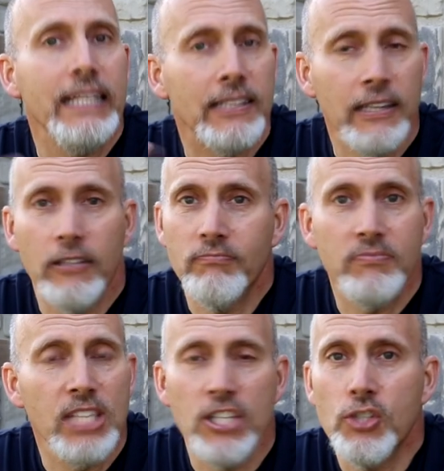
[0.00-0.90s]
It'll
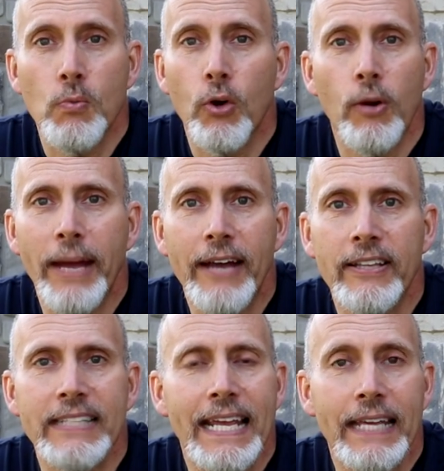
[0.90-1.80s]
teach you more about
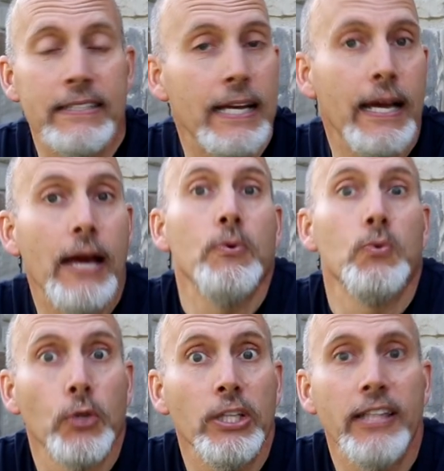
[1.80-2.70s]
it, and uh, I
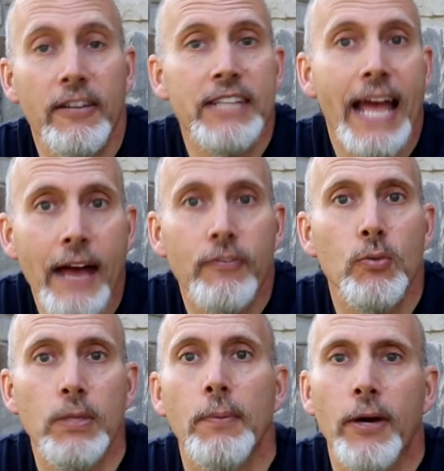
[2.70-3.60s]
would really love to have
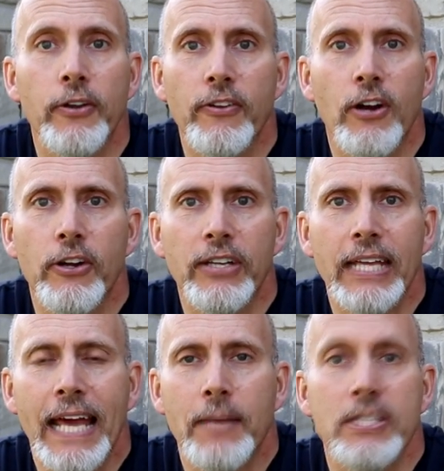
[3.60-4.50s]
you be a part of the Gardening
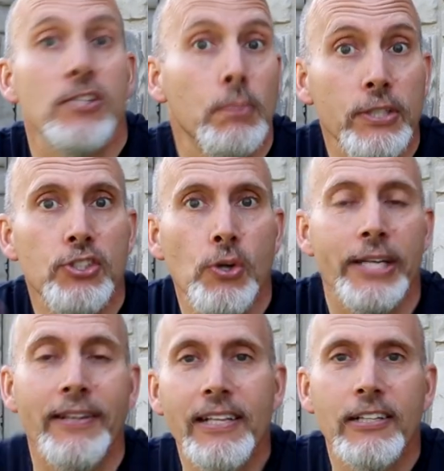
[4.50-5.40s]
Academy. So please
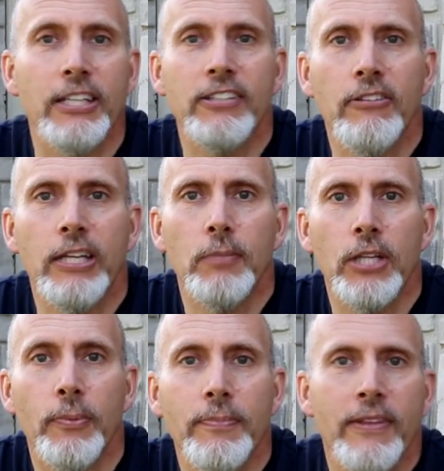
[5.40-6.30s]
join. Click the link
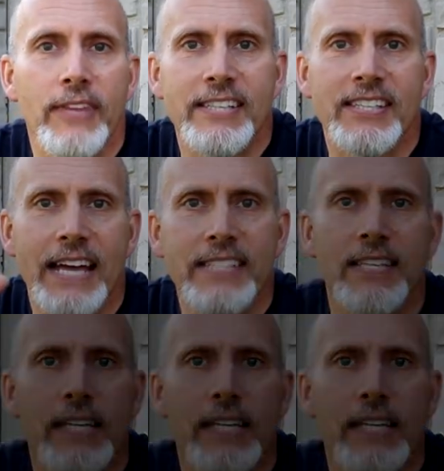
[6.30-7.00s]
below. Thanks, guys.